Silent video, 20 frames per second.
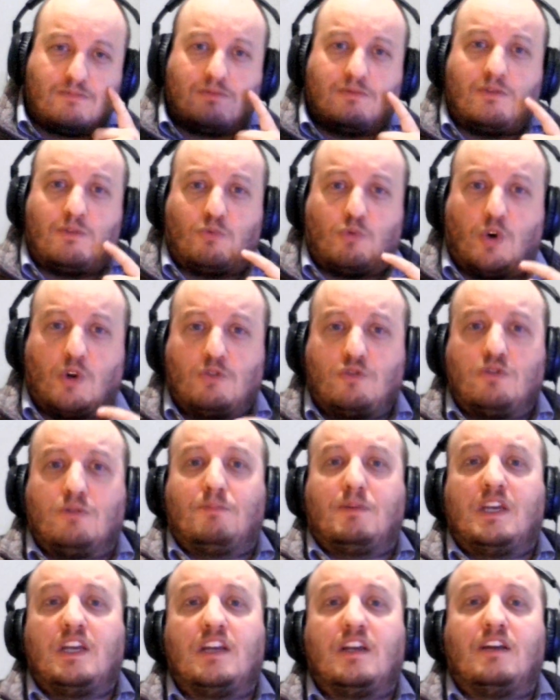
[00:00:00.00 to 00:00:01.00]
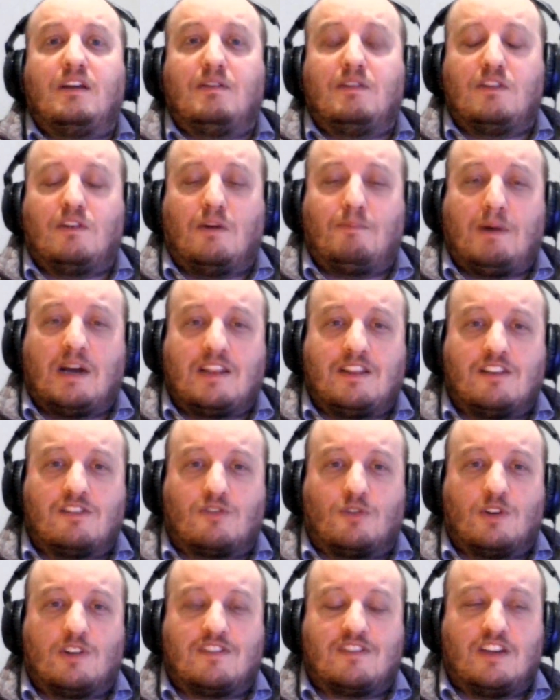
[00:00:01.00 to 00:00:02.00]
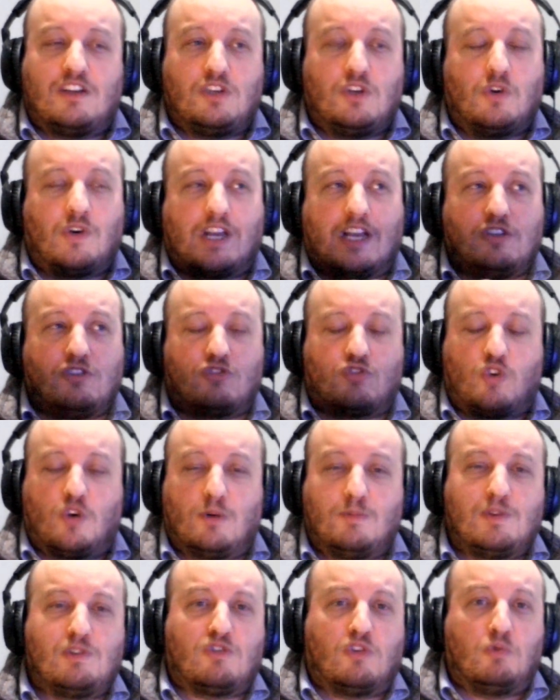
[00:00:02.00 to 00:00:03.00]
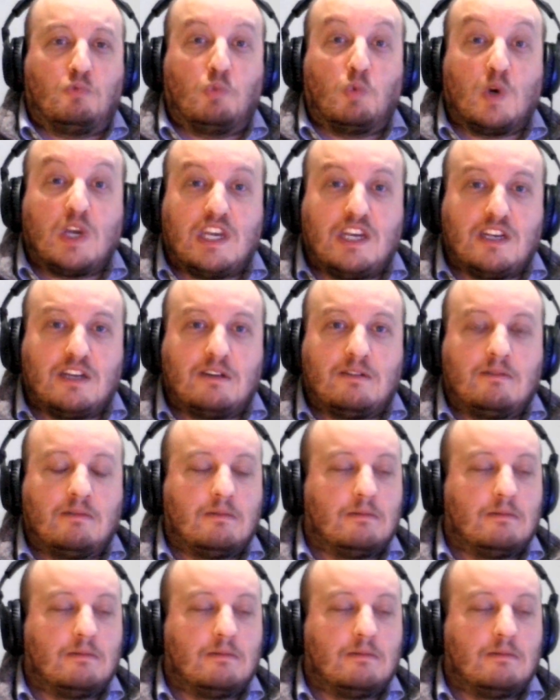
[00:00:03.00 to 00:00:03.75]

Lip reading: wrote to me in by Discord and said, "Yo, can you score me some weed?"